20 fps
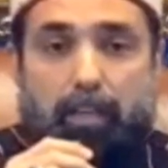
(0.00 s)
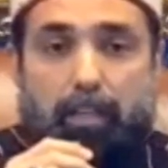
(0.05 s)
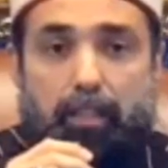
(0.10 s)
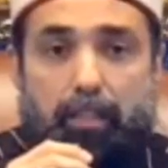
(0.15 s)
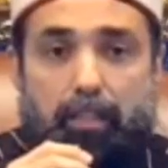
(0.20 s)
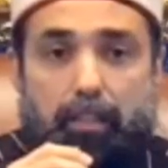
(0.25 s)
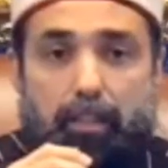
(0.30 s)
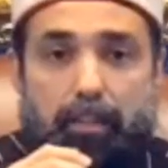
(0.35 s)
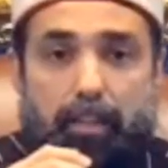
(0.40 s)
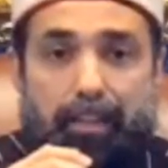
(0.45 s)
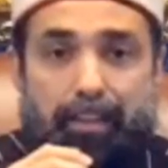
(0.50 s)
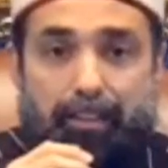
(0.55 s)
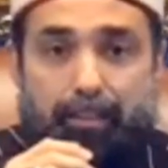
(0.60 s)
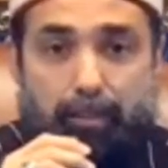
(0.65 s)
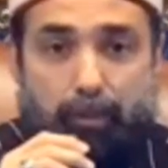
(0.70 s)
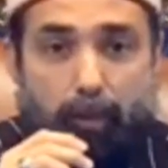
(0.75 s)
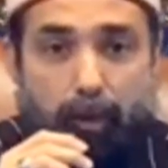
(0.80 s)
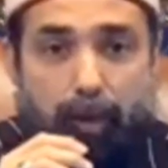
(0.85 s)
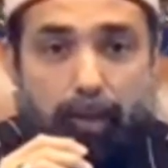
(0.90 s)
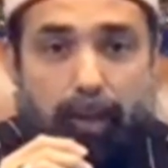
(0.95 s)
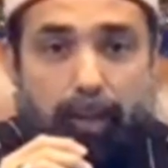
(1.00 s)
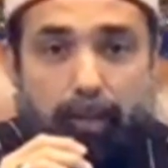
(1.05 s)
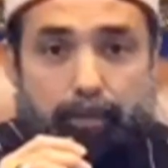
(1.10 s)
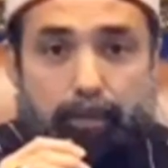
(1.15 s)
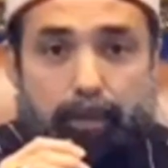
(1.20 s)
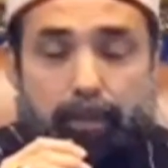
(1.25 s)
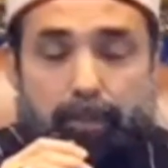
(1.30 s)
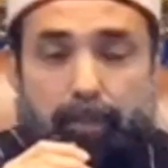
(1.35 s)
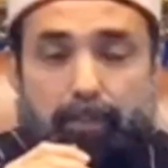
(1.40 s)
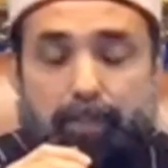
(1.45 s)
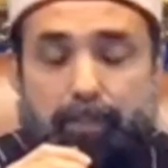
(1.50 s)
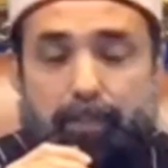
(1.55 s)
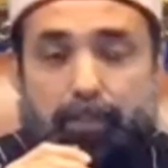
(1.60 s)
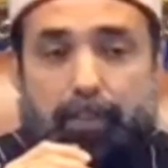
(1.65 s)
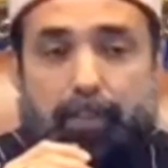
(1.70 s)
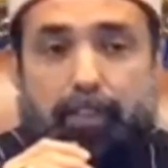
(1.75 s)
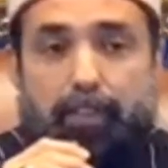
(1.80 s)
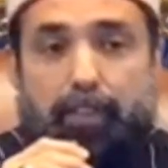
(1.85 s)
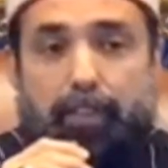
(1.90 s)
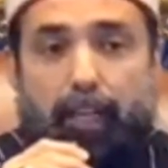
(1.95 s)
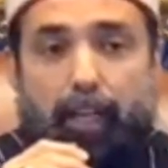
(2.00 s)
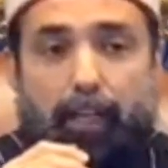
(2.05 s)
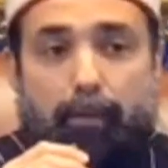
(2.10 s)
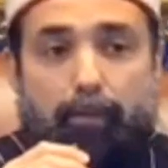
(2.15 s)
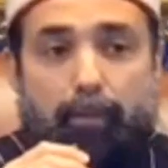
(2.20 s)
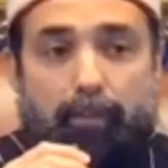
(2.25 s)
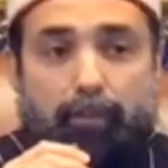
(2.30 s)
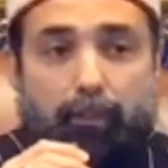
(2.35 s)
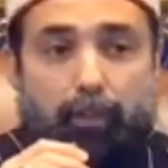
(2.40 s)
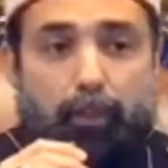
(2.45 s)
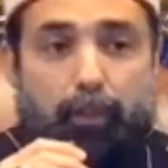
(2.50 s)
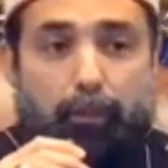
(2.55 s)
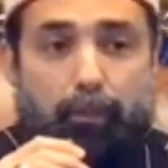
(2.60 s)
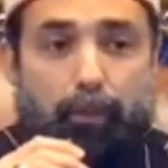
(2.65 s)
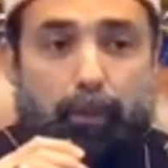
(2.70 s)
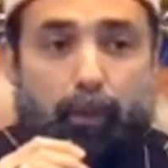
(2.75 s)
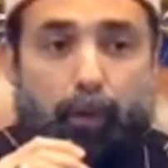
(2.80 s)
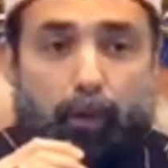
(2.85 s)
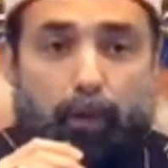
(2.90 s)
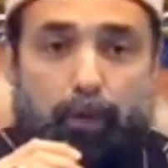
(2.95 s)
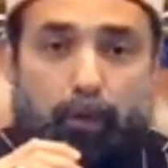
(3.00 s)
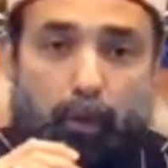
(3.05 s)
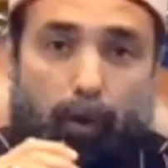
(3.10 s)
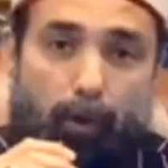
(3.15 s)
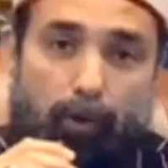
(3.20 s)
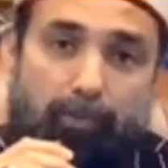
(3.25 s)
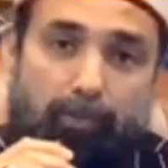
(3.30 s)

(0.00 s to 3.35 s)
There is no help in the street like before because of